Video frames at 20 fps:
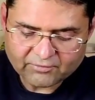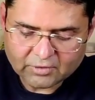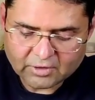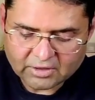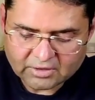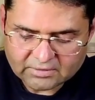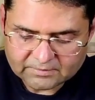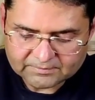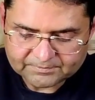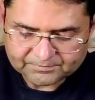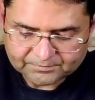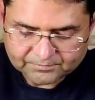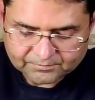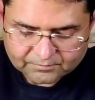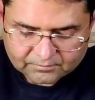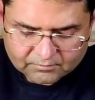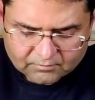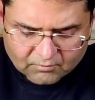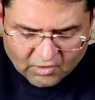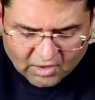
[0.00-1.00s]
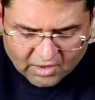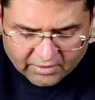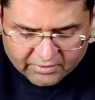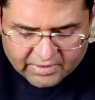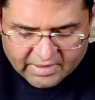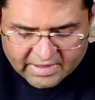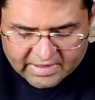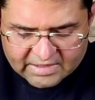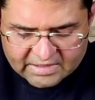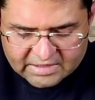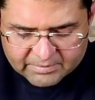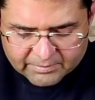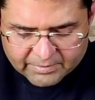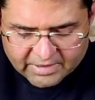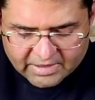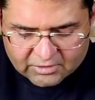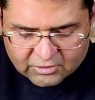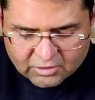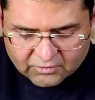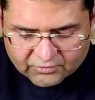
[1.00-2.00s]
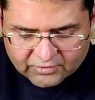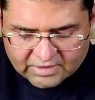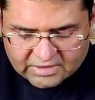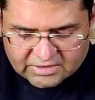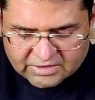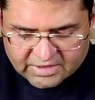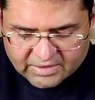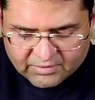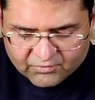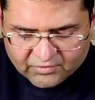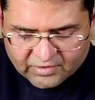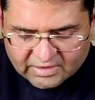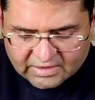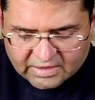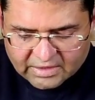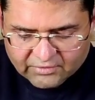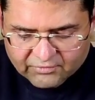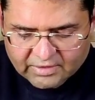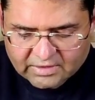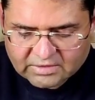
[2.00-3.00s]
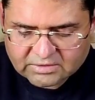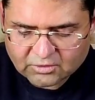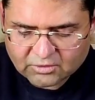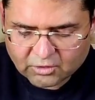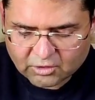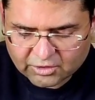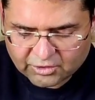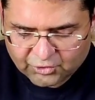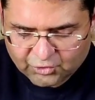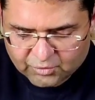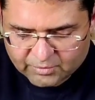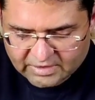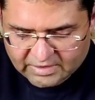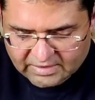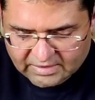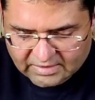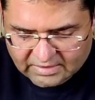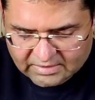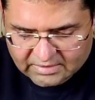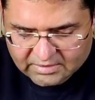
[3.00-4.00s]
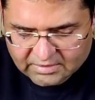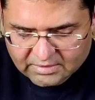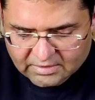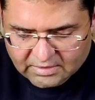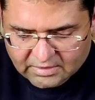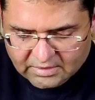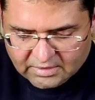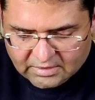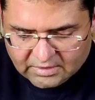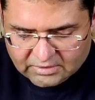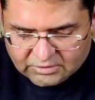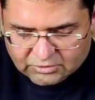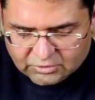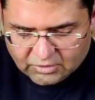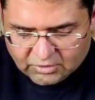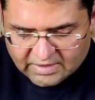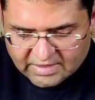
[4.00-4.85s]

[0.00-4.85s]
Then we have got direct impact of extreme weather events on human health.